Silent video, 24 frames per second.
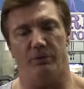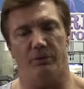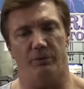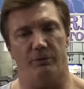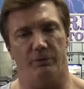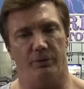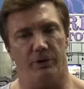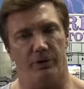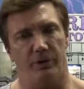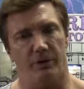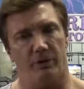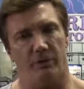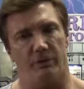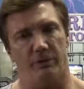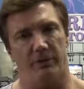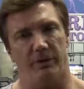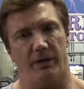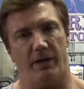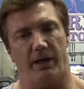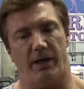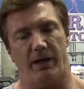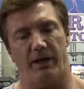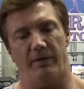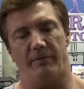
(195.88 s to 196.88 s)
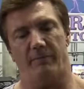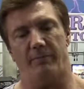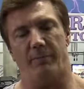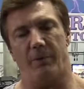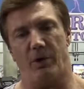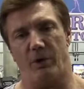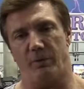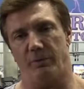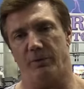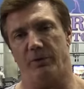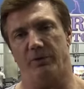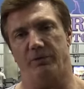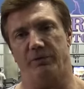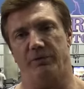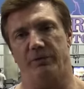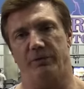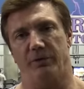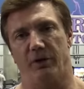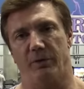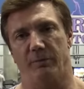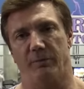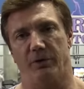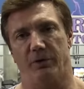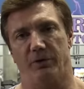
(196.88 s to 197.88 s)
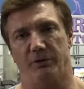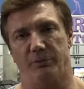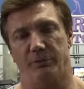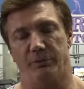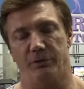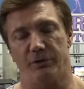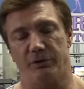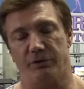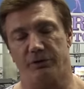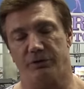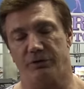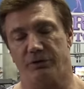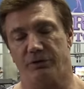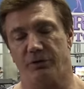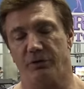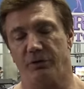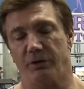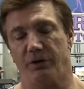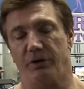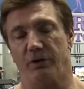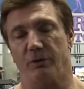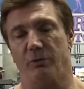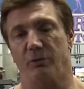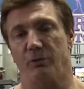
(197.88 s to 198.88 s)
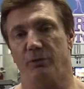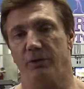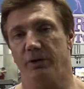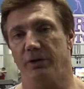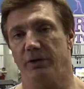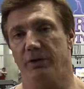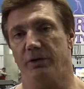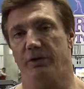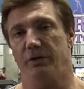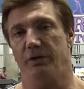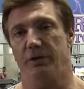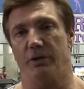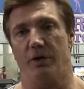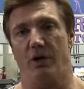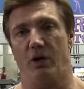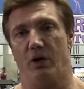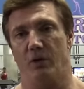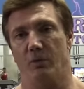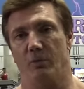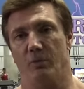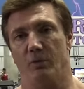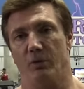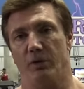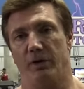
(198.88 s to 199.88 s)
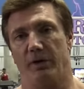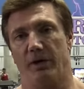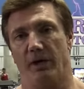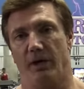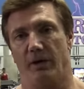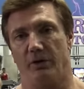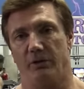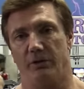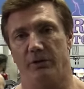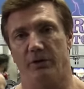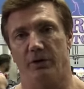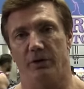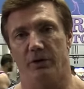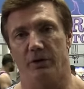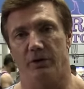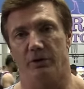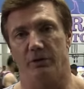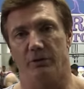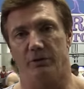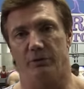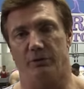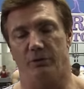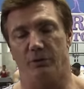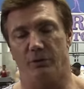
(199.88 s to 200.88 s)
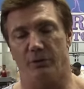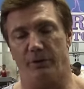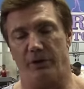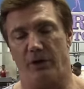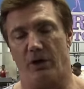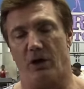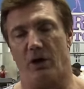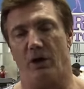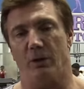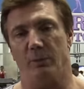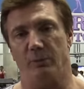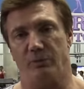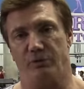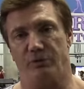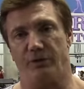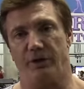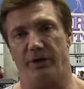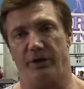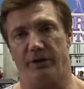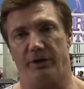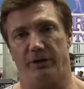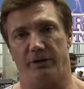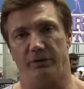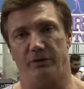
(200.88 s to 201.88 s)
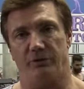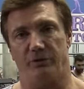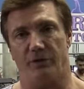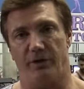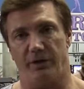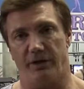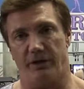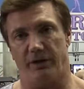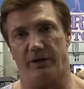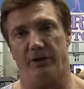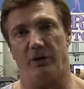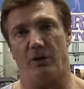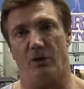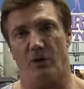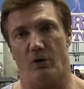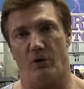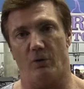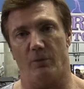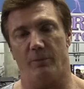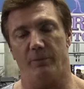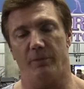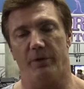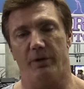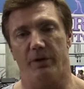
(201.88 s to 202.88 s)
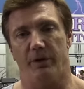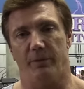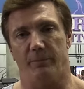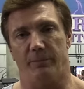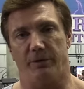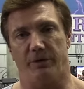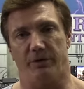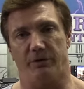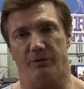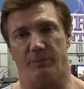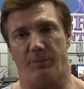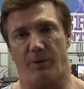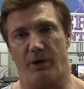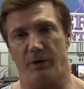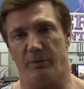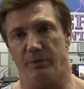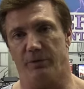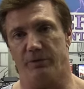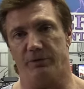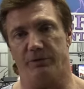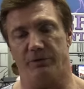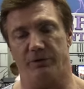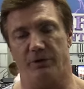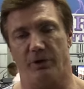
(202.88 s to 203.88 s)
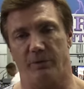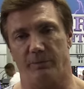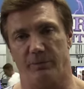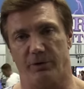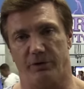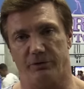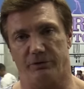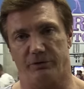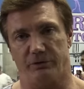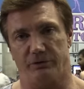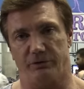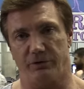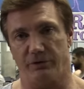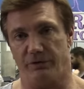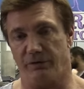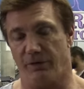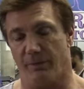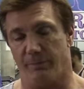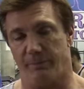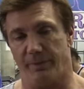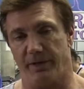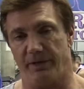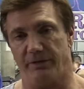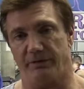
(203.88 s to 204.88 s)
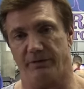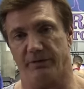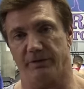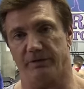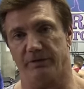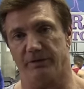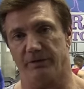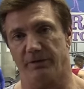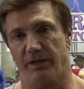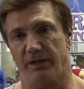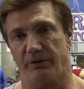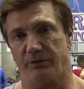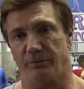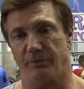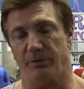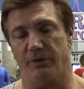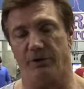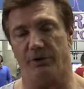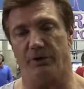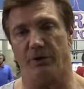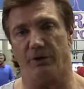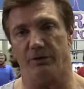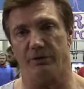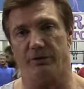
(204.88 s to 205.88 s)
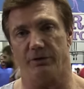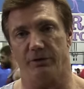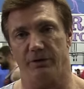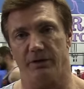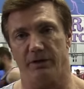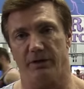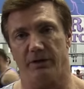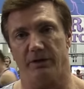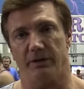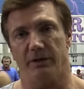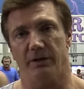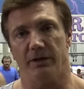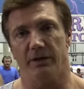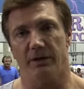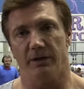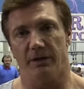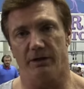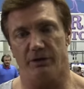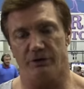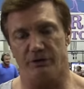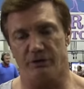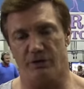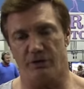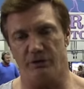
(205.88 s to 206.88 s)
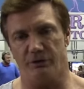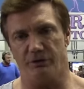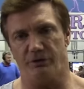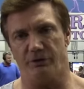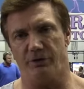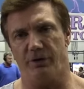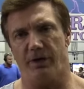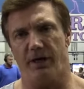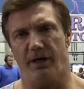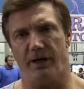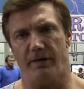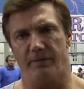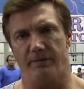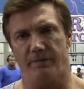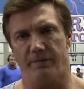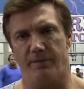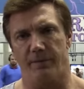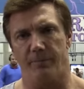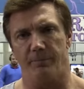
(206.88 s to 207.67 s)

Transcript: you really only have barbells and dumbbells, but you can still get a really good arm workout doing arm training at home, because barbells and dumbbells are just the basics, and that's really all you need. As long as you have